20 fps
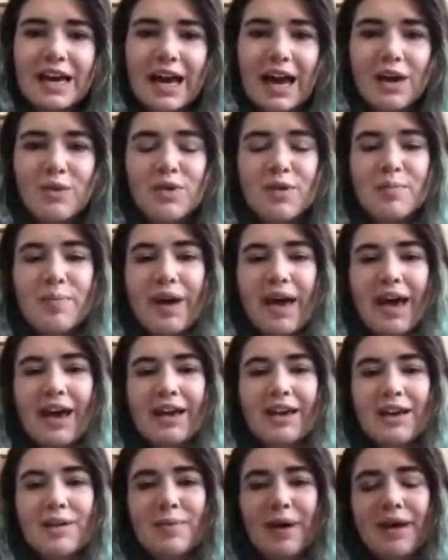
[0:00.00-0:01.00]
I went
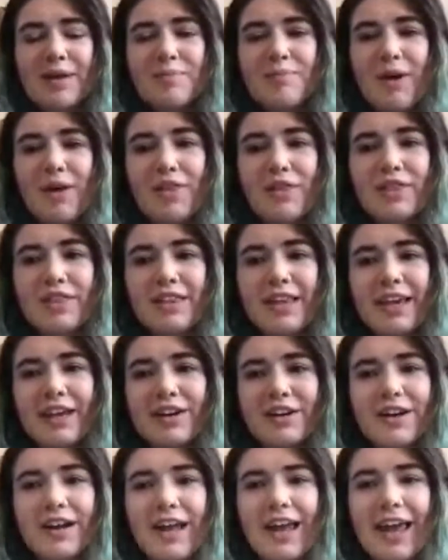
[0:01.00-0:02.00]
back about a month
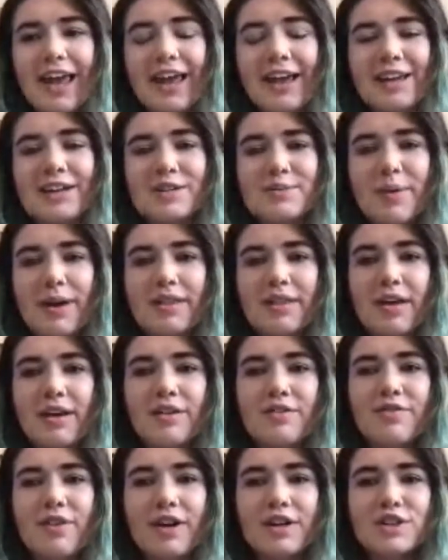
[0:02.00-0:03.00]
later, and my
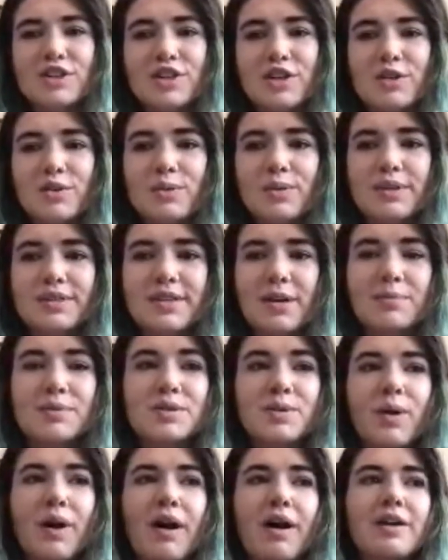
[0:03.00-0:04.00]
lung function was up
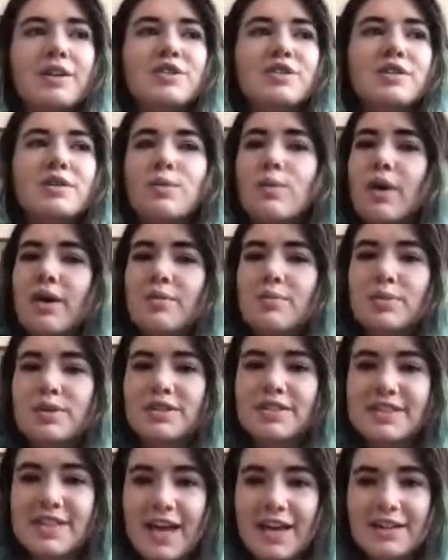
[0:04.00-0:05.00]
to
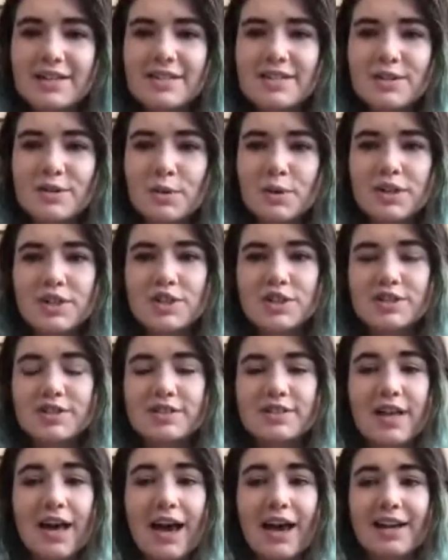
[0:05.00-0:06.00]
101%, which
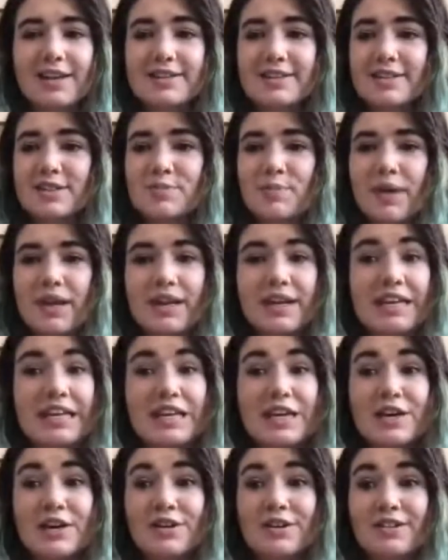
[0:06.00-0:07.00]
is the highest it's been in
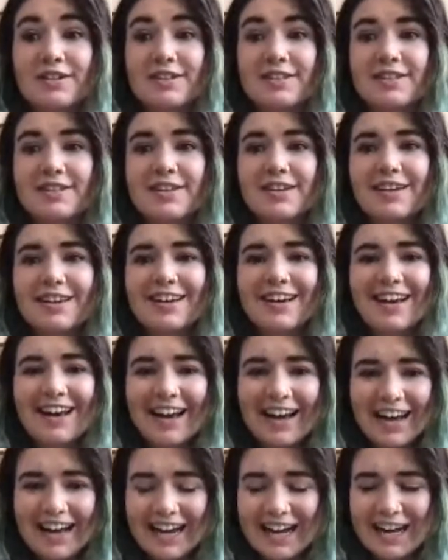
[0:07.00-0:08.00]
years.
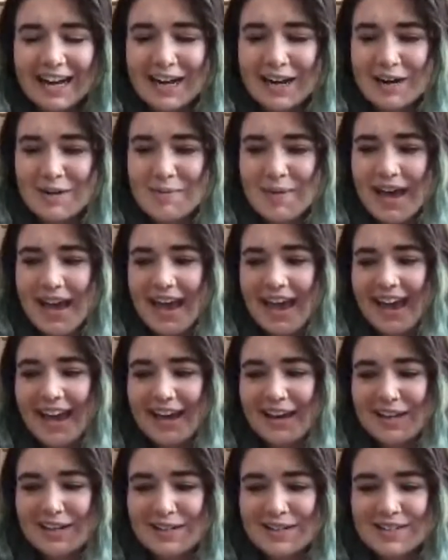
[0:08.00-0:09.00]

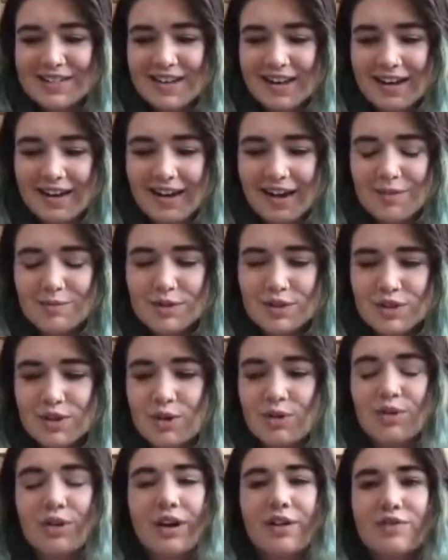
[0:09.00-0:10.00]
And I'm
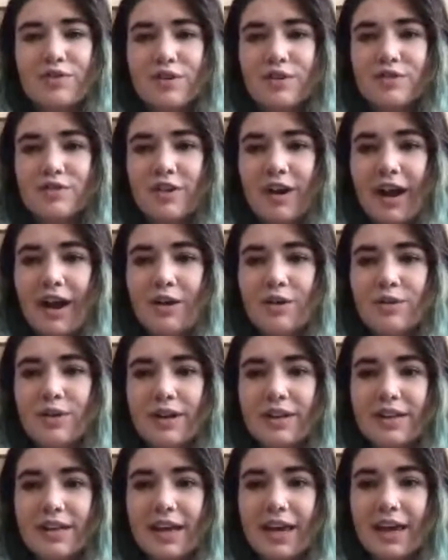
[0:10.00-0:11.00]
so grateful for how
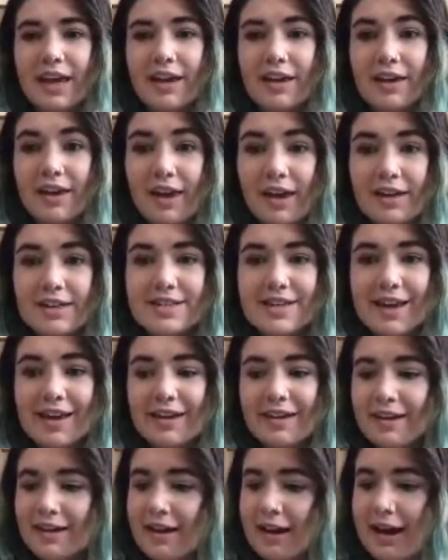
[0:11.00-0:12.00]
quickly it kicked
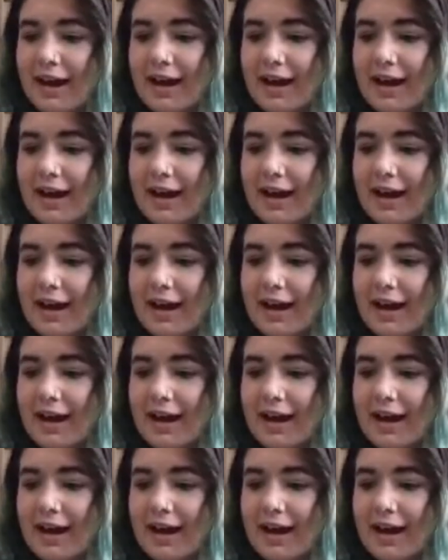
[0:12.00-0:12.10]
in.